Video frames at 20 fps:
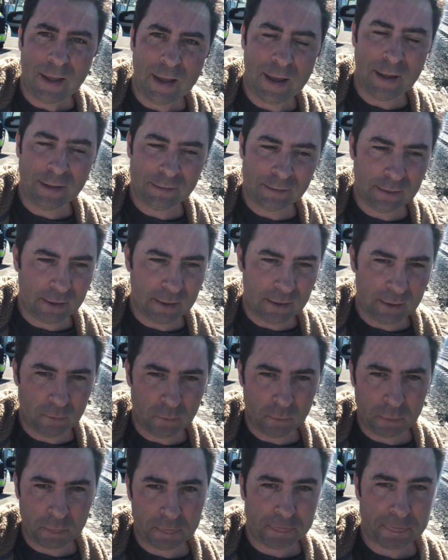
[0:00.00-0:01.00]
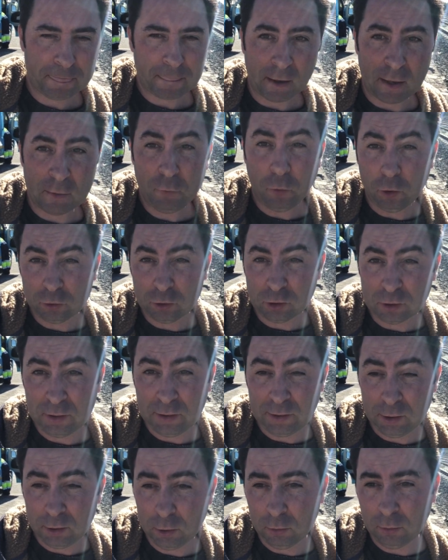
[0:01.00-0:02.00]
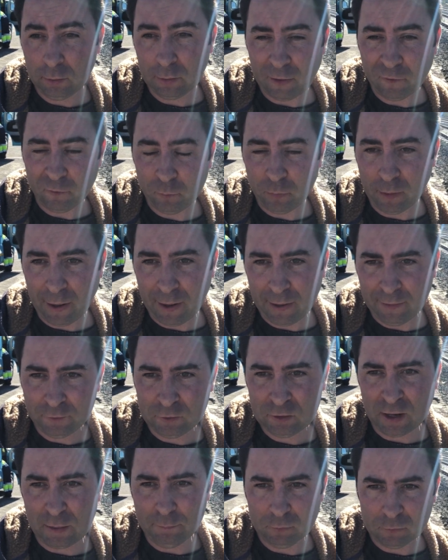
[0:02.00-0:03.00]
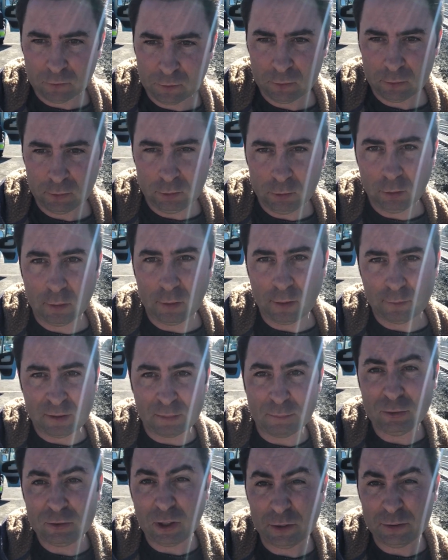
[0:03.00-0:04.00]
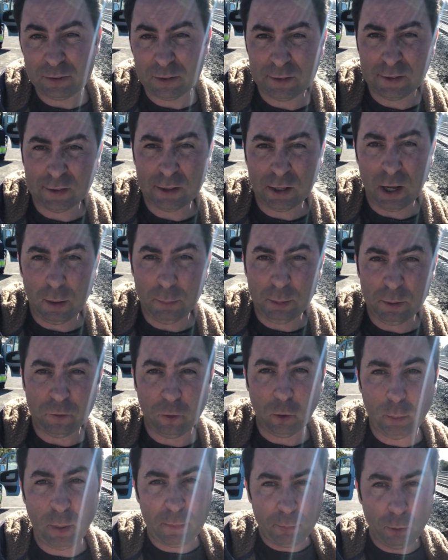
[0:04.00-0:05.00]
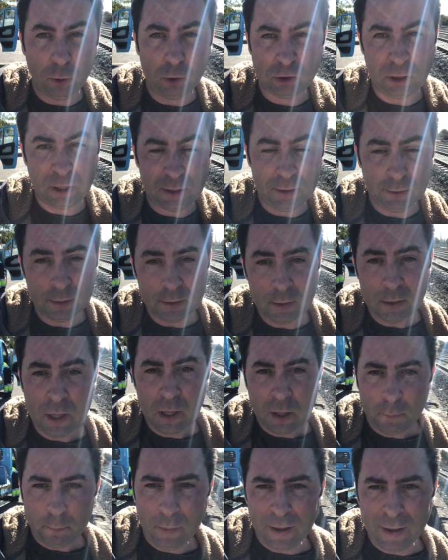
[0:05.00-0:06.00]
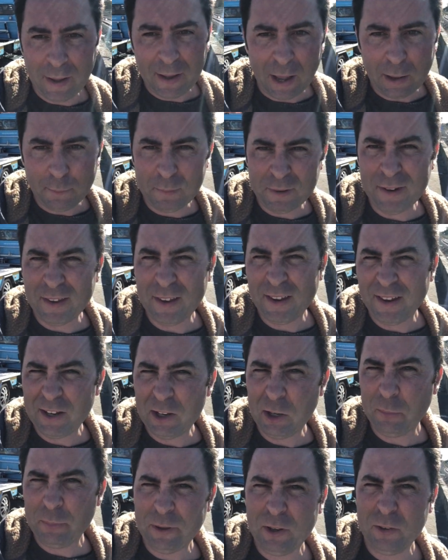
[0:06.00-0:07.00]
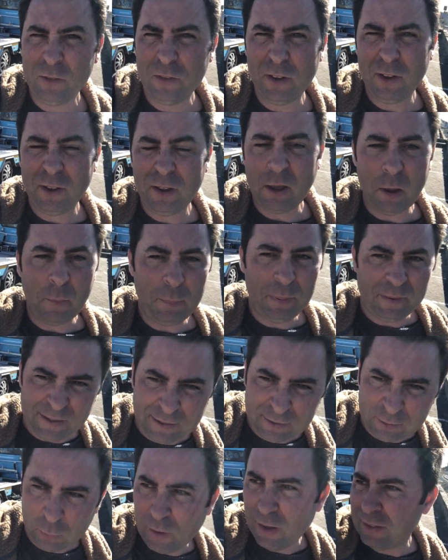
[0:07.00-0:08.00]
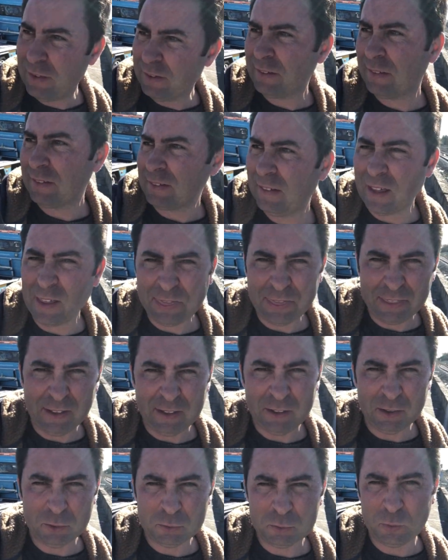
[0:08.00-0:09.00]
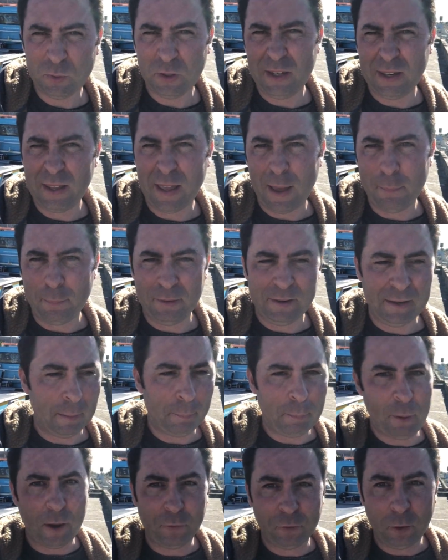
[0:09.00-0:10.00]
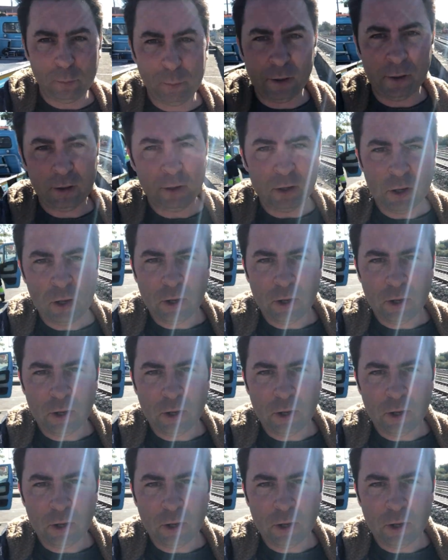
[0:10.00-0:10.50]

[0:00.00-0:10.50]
And unfortunately, you know, I've jump started the car before by pushing, but I'm in a little bit of a place where there's nothing really happening apart from a